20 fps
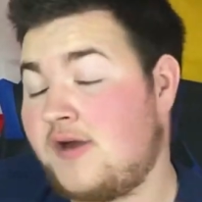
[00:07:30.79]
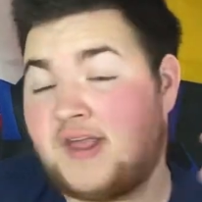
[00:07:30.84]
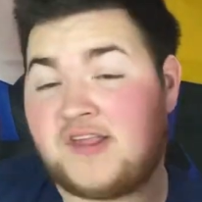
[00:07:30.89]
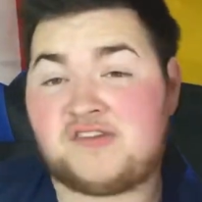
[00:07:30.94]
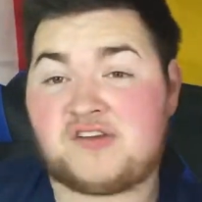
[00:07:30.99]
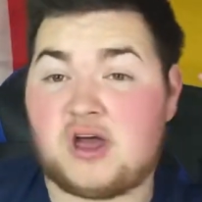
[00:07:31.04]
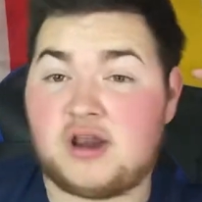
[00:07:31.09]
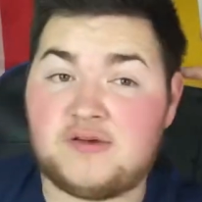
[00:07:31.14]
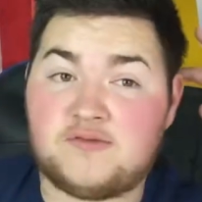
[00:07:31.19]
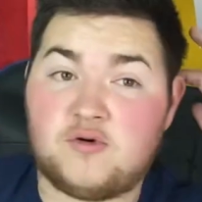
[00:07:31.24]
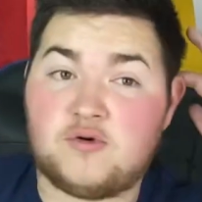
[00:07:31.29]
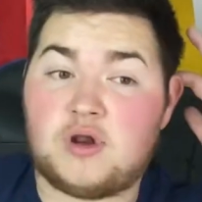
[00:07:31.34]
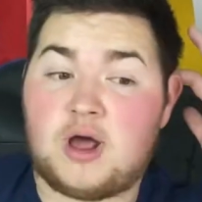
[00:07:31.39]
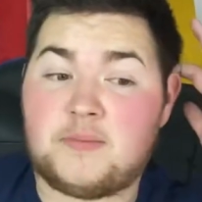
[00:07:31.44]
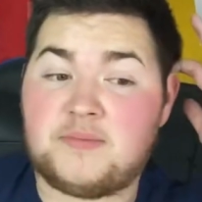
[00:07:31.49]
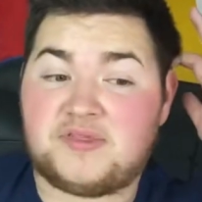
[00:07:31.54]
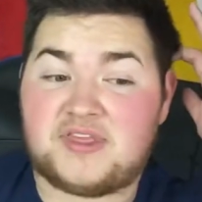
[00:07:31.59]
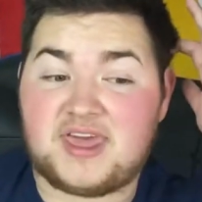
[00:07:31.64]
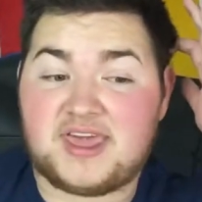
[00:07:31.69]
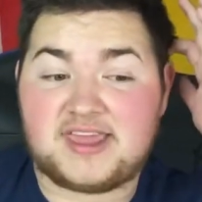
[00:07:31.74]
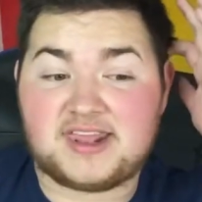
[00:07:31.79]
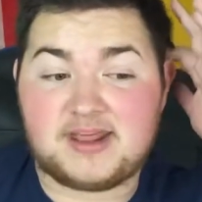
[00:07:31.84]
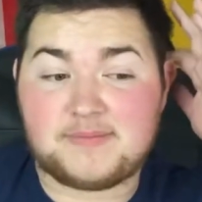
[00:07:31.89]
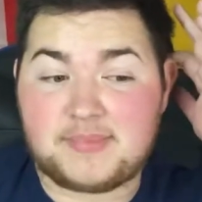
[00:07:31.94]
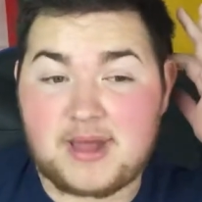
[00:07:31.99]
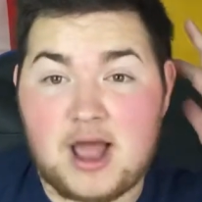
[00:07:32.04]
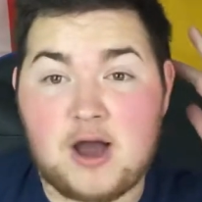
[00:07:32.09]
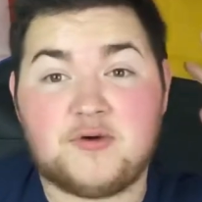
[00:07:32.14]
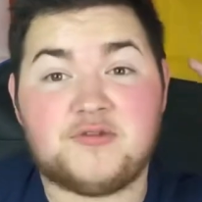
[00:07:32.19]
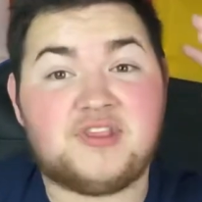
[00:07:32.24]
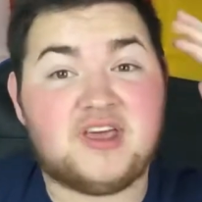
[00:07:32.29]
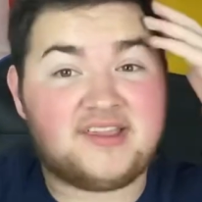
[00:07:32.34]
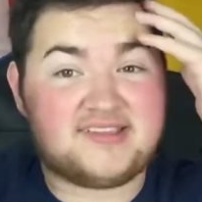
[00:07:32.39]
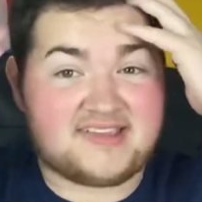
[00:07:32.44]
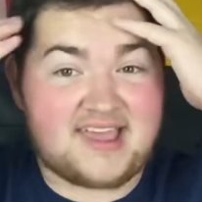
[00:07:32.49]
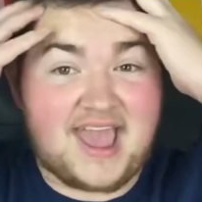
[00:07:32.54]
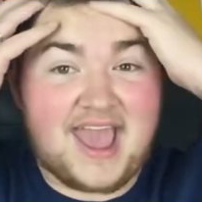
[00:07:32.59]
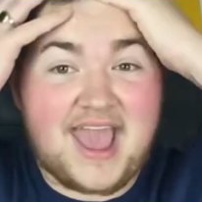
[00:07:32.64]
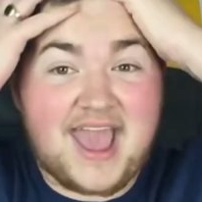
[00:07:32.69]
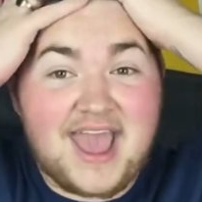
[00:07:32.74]
That's kind of all I'm thinking about. This
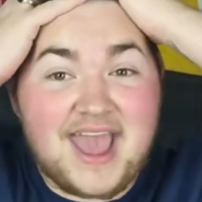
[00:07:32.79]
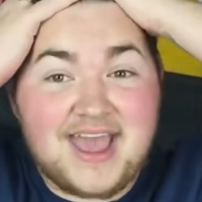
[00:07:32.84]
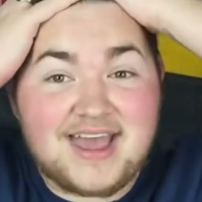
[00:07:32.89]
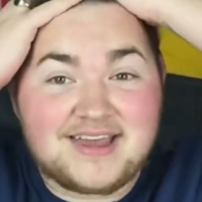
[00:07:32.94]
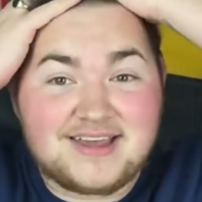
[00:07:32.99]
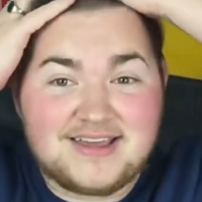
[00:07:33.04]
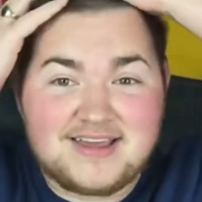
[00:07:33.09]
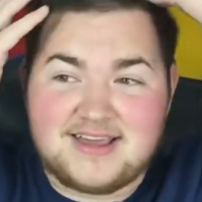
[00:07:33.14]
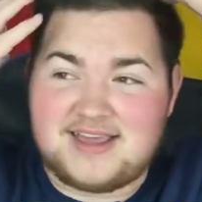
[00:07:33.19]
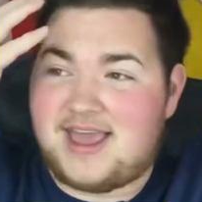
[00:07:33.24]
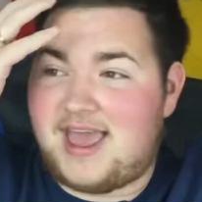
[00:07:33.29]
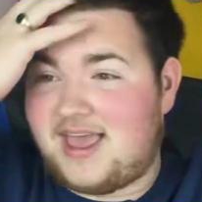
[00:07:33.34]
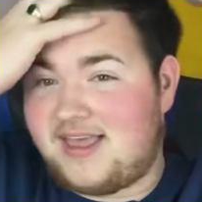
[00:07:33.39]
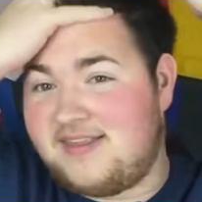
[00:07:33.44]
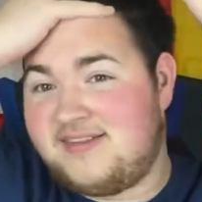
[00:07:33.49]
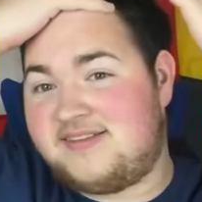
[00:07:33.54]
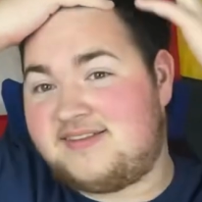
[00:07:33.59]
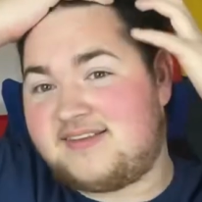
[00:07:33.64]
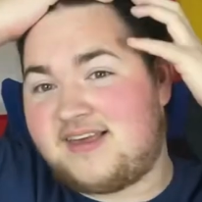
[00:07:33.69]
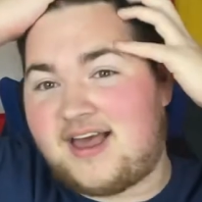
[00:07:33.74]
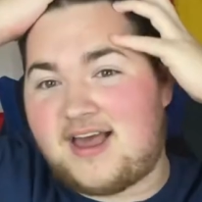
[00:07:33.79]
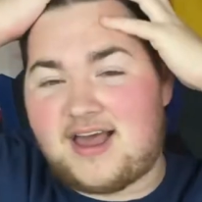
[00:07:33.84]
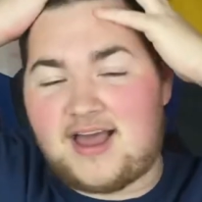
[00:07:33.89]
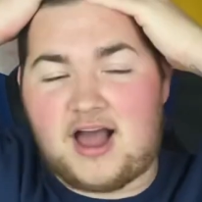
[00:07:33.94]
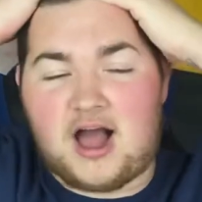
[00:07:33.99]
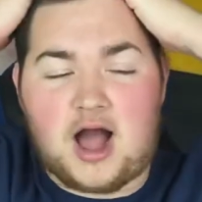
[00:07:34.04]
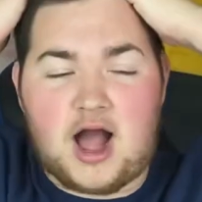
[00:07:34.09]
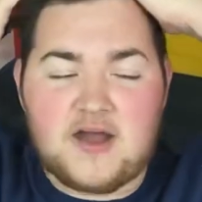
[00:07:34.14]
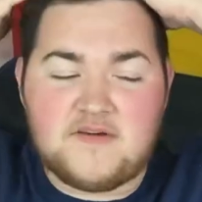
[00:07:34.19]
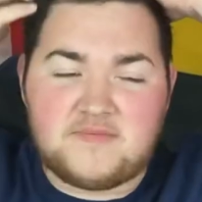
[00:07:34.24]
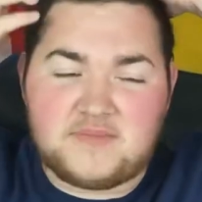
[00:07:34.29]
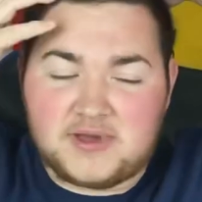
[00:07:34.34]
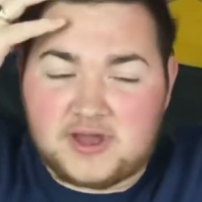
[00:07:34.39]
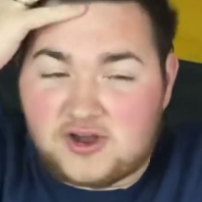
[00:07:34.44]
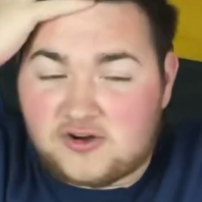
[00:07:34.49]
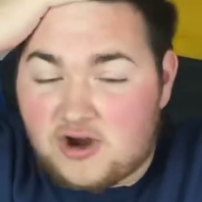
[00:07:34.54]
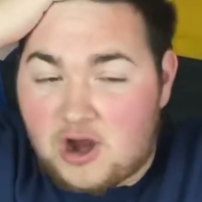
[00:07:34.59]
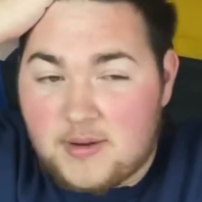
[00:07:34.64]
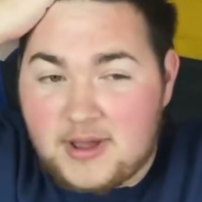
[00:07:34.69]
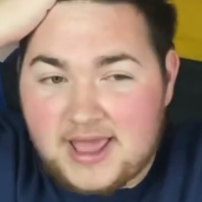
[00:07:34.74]
hair is I've been
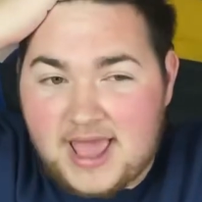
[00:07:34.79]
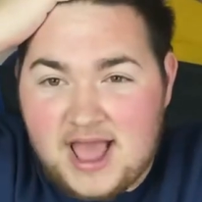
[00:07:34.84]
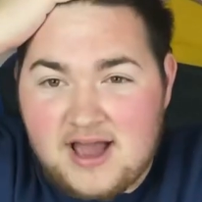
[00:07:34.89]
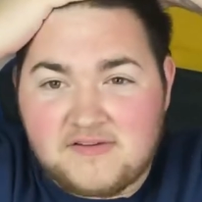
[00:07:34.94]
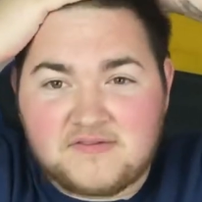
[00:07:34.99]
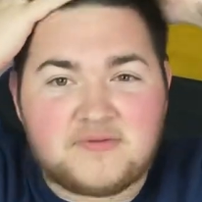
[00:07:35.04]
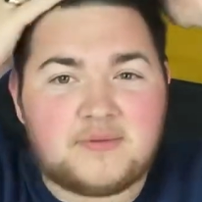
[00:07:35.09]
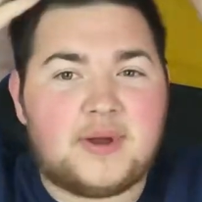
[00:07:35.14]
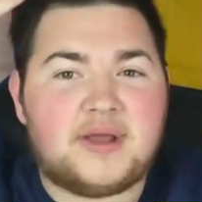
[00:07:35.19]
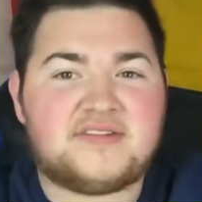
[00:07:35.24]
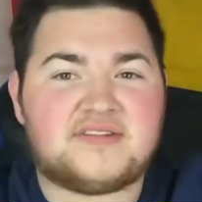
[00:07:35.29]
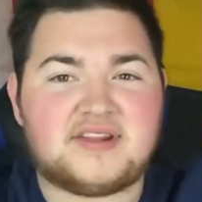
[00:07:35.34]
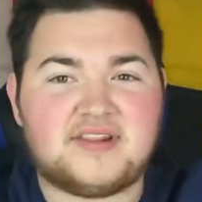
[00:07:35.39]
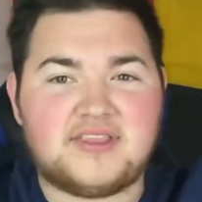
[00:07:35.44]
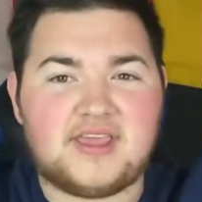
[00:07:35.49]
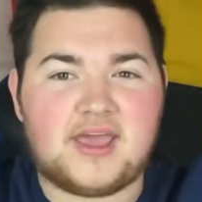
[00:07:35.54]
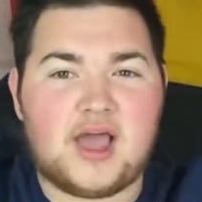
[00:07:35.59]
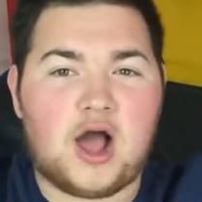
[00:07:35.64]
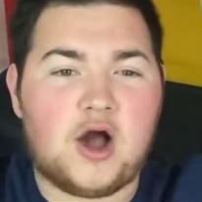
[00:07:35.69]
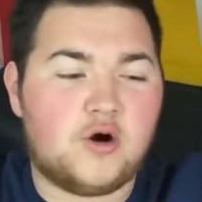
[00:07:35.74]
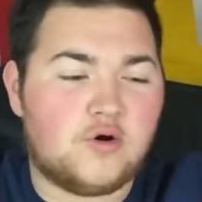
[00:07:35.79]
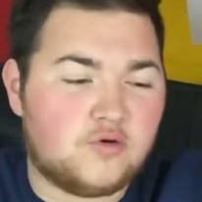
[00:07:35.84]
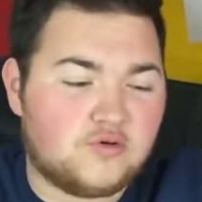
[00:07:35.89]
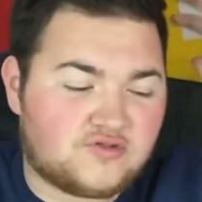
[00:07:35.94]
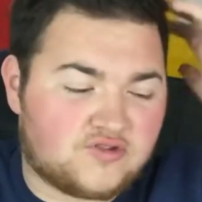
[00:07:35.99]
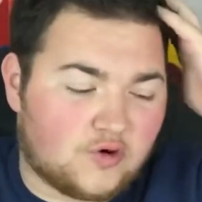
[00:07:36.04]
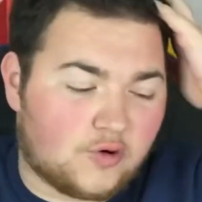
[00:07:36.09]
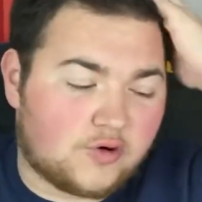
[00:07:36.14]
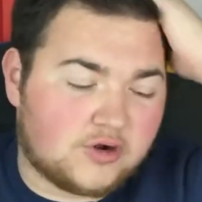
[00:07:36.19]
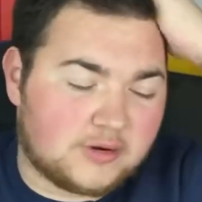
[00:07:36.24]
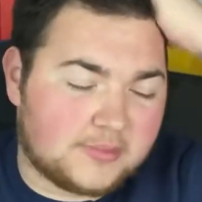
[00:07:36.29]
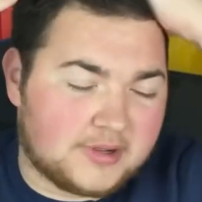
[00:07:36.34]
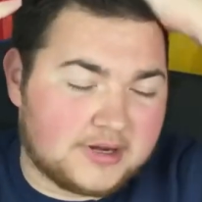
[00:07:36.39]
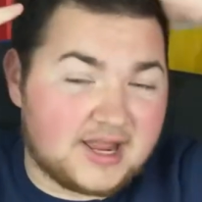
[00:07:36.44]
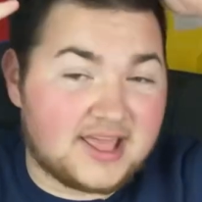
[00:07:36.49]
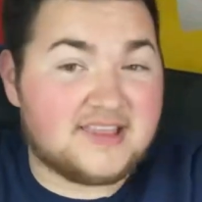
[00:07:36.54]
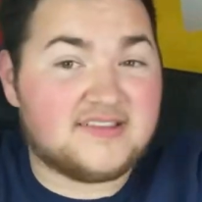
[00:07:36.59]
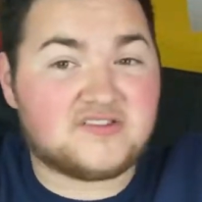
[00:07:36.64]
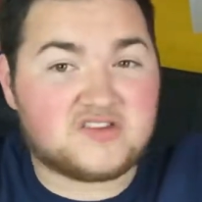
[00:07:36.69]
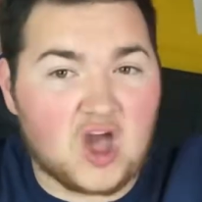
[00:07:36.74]
growing out for basically the whole tournament
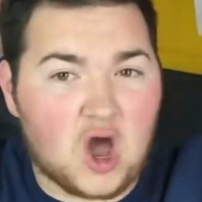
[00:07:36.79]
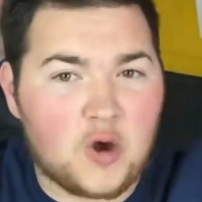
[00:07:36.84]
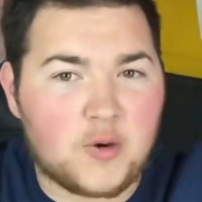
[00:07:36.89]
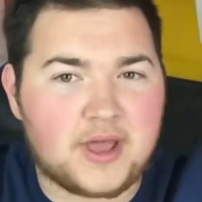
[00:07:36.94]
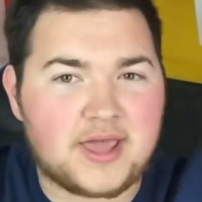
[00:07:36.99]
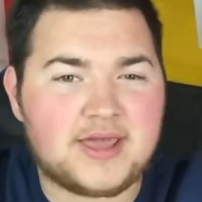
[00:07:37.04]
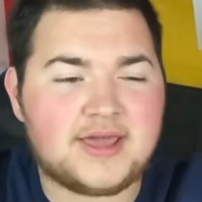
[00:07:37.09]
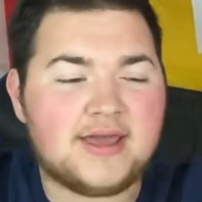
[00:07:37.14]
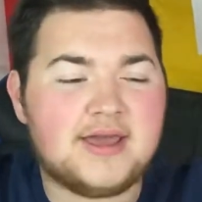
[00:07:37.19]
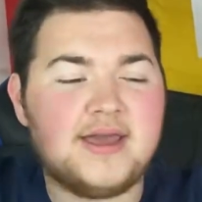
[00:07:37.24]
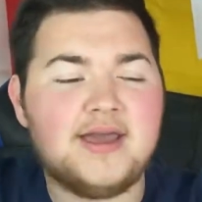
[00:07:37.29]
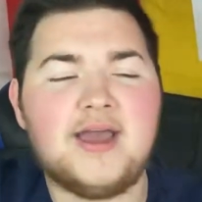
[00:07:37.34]
is going.